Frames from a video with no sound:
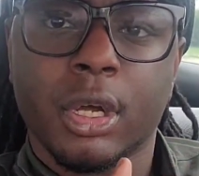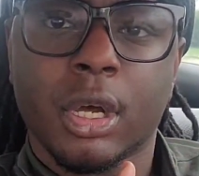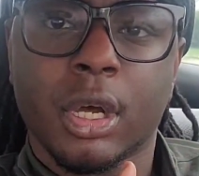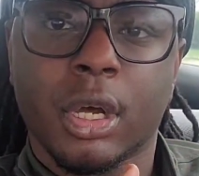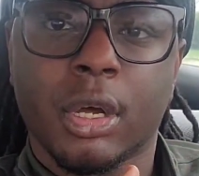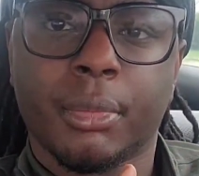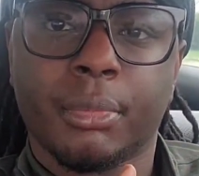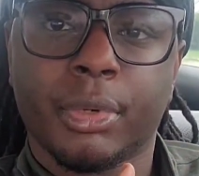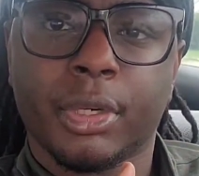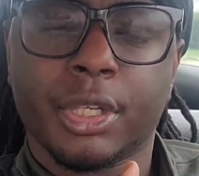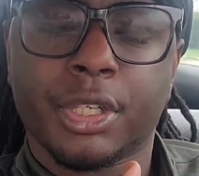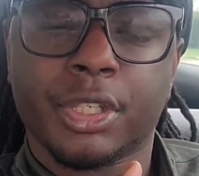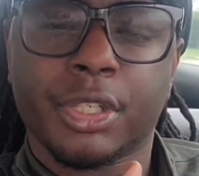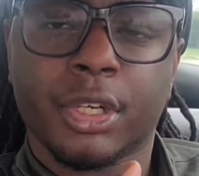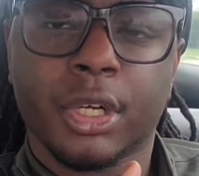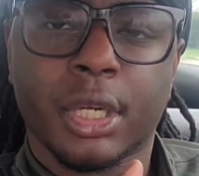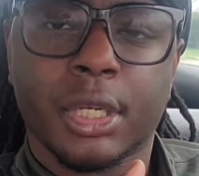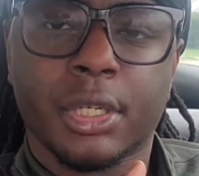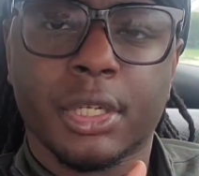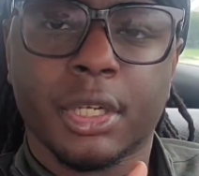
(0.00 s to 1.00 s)
I'm pretty
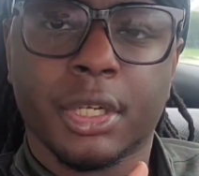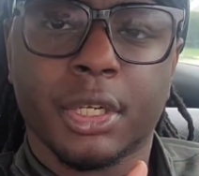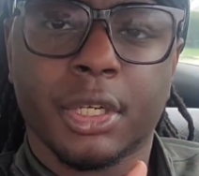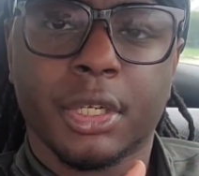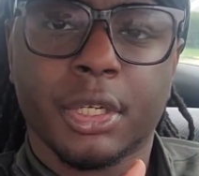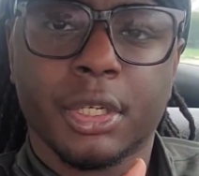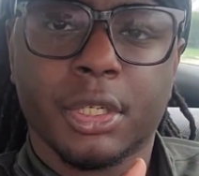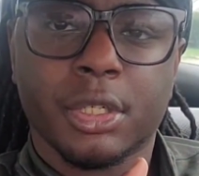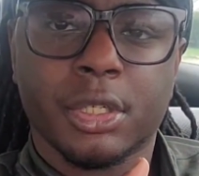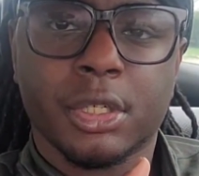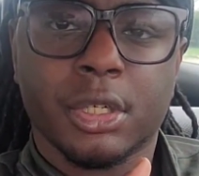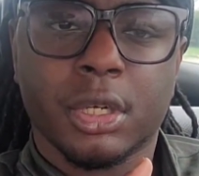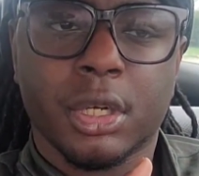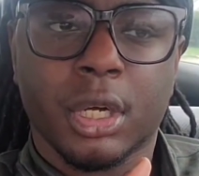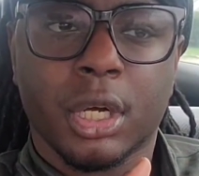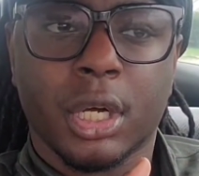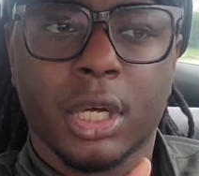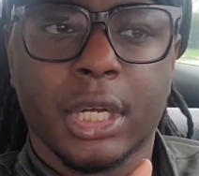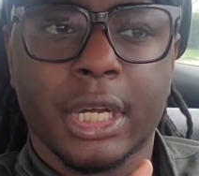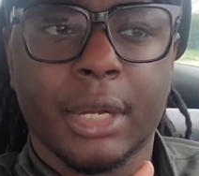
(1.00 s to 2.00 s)
sure I did.
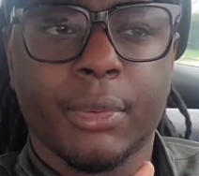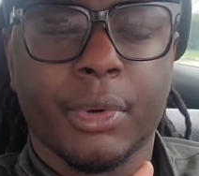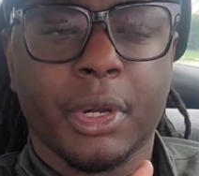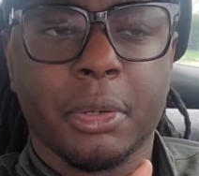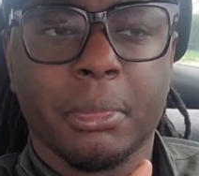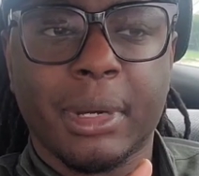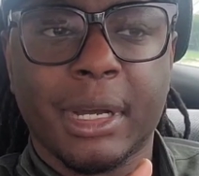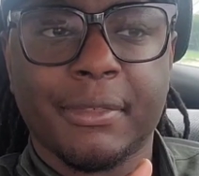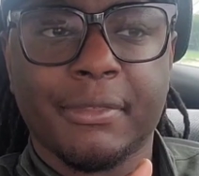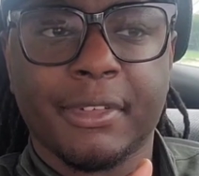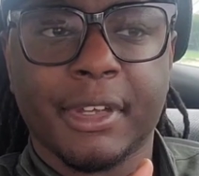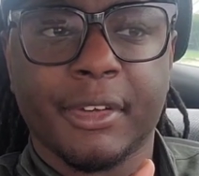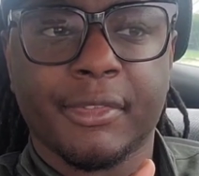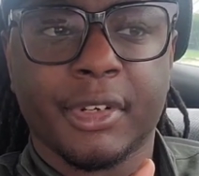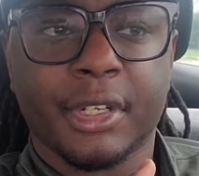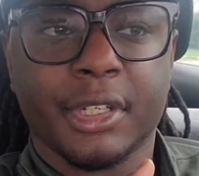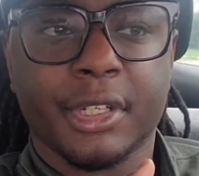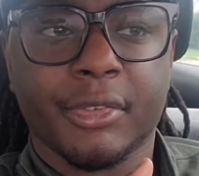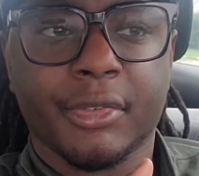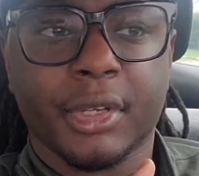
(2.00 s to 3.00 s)
They're one of my
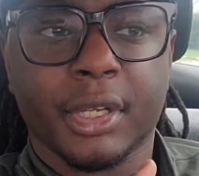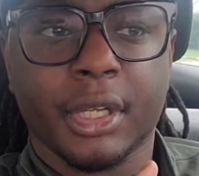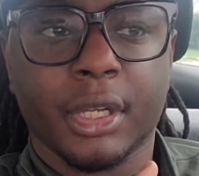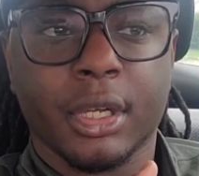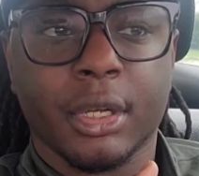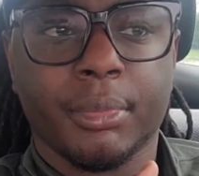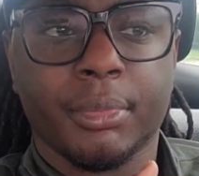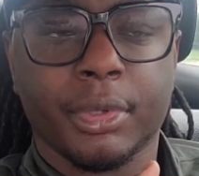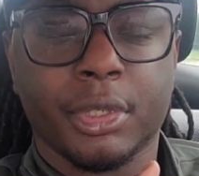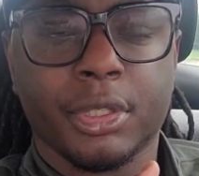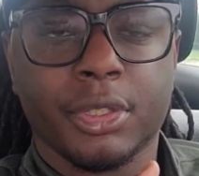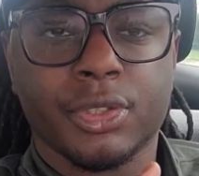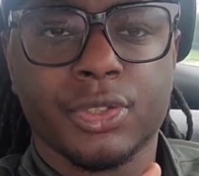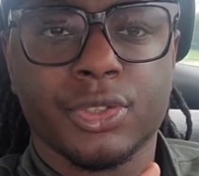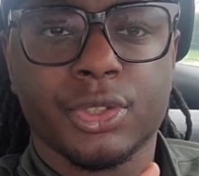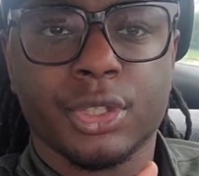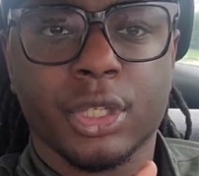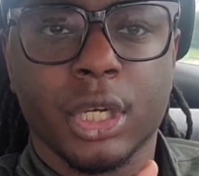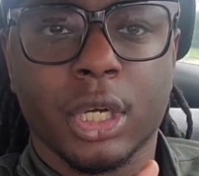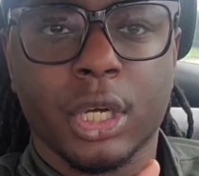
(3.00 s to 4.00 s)
favorite dividend
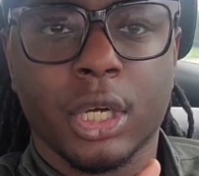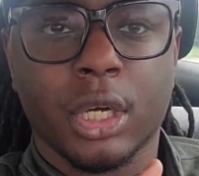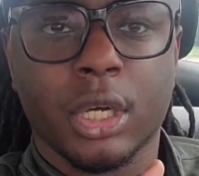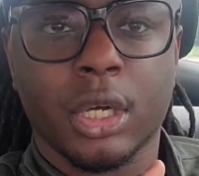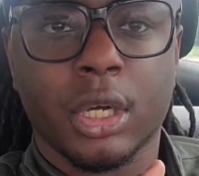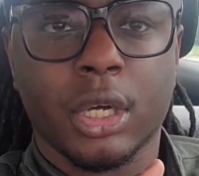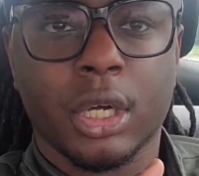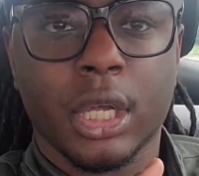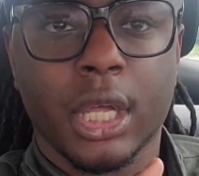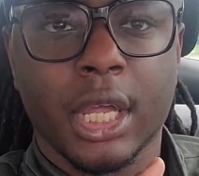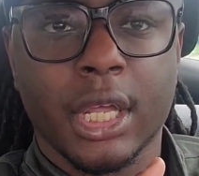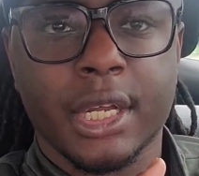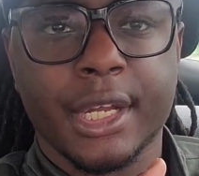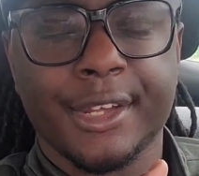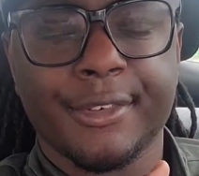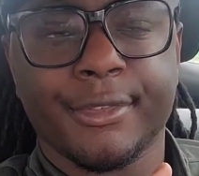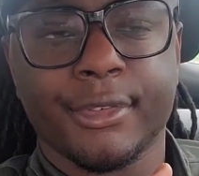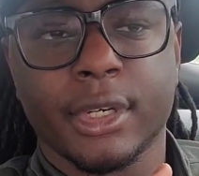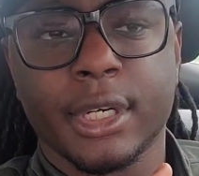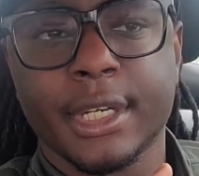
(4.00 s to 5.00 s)
companies, and
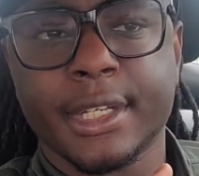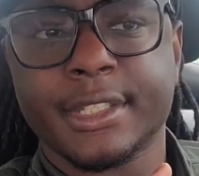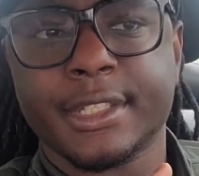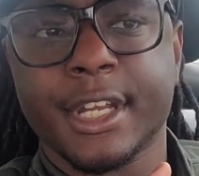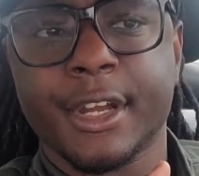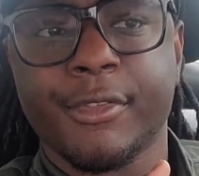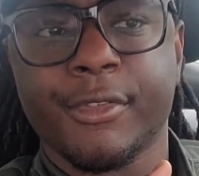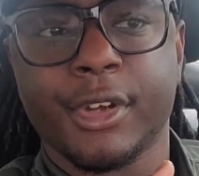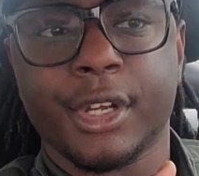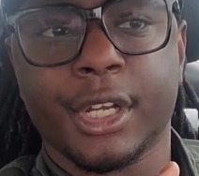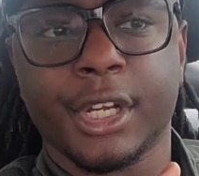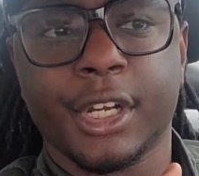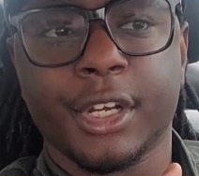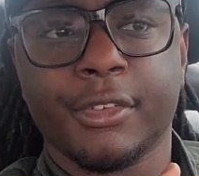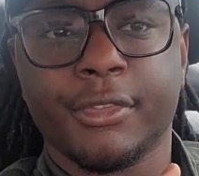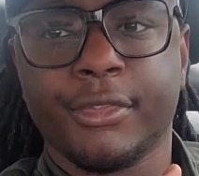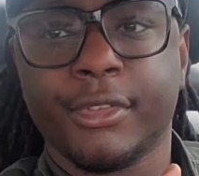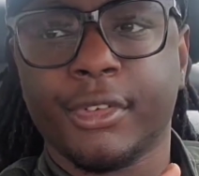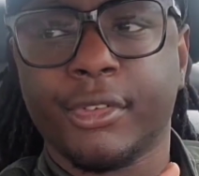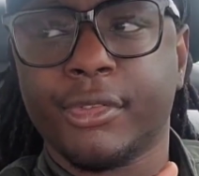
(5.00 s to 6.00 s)
they've raised every year
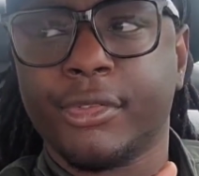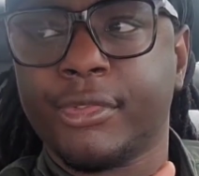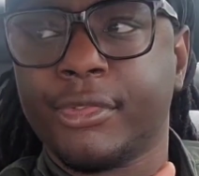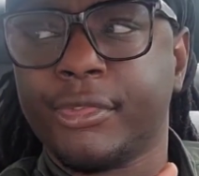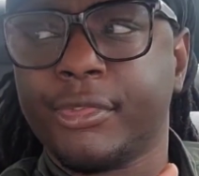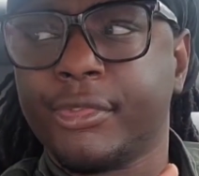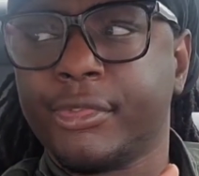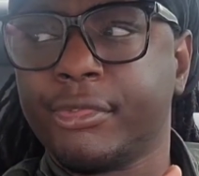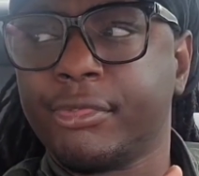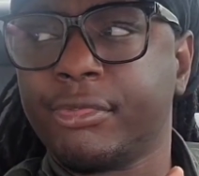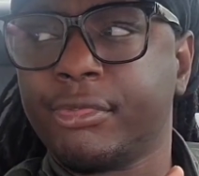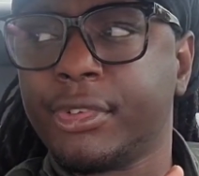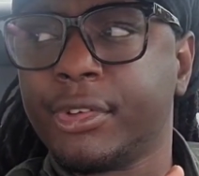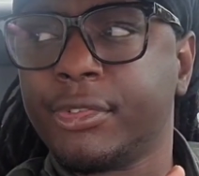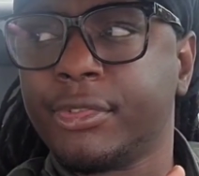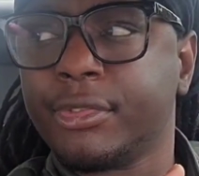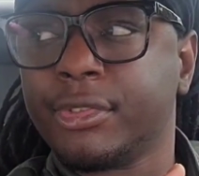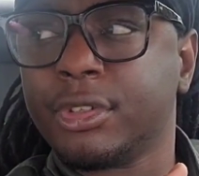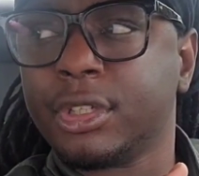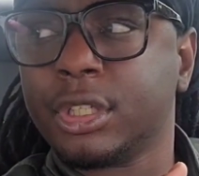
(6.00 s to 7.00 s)
for
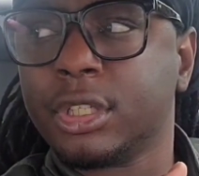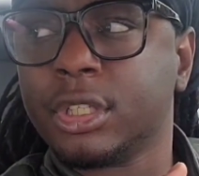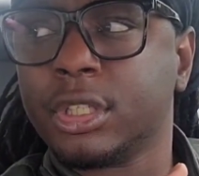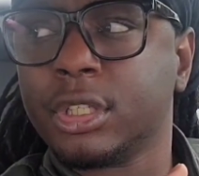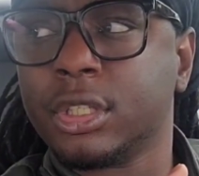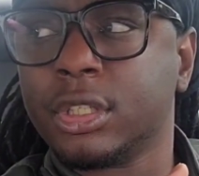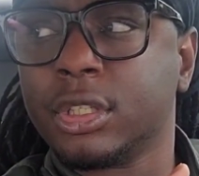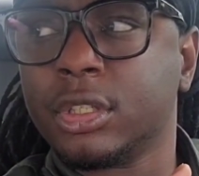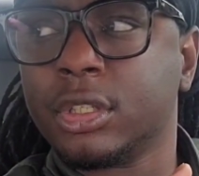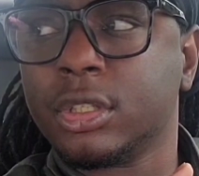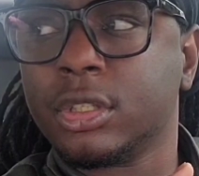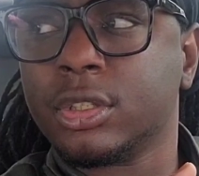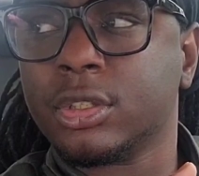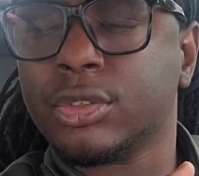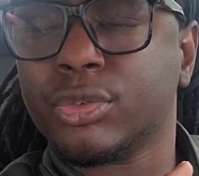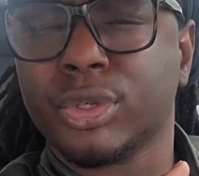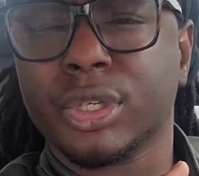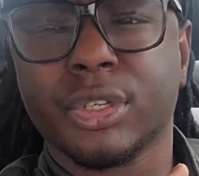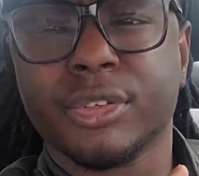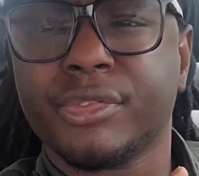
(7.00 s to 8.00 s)

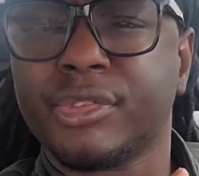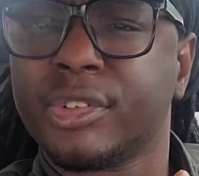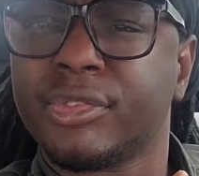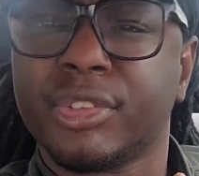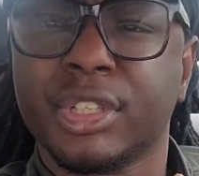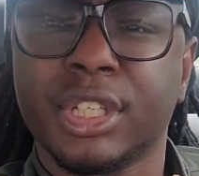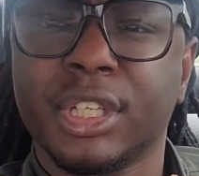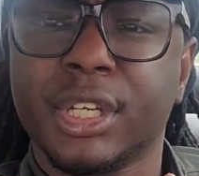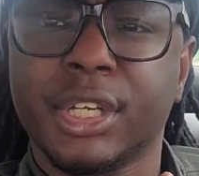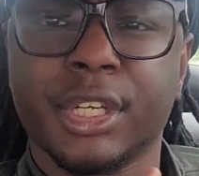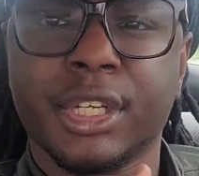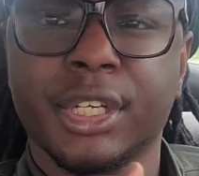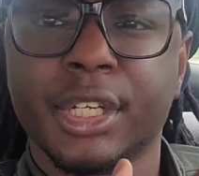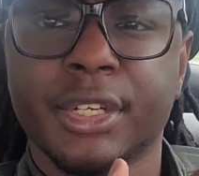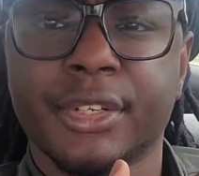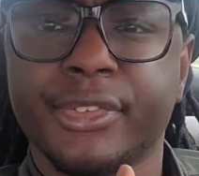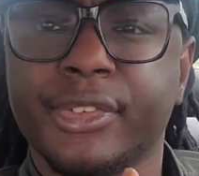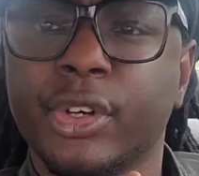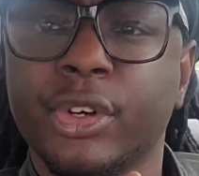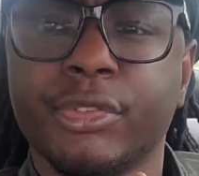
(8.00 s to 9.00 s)
53 or 58
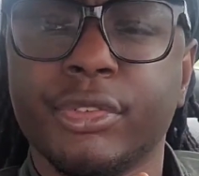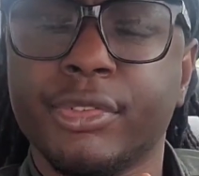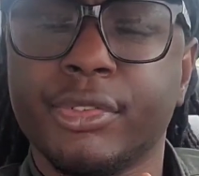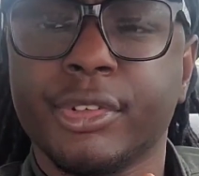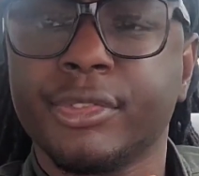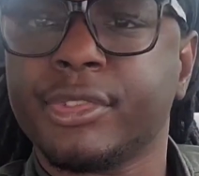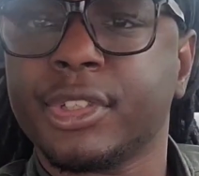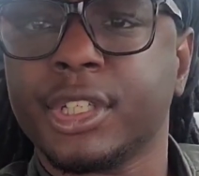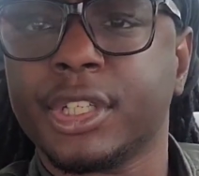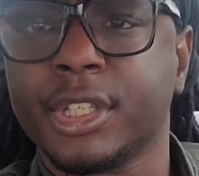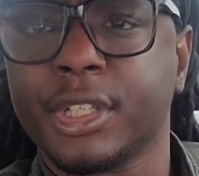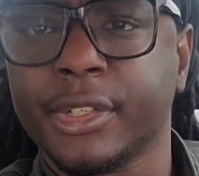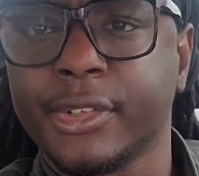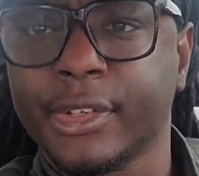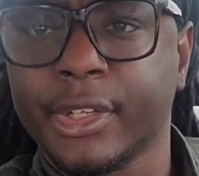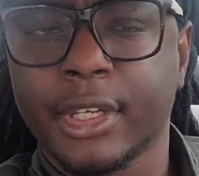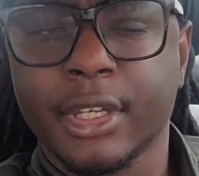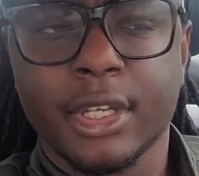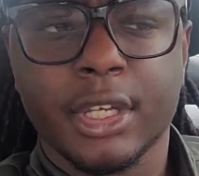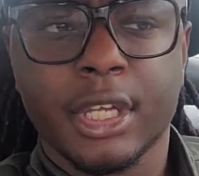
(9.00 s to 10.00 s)
years, over 50 years.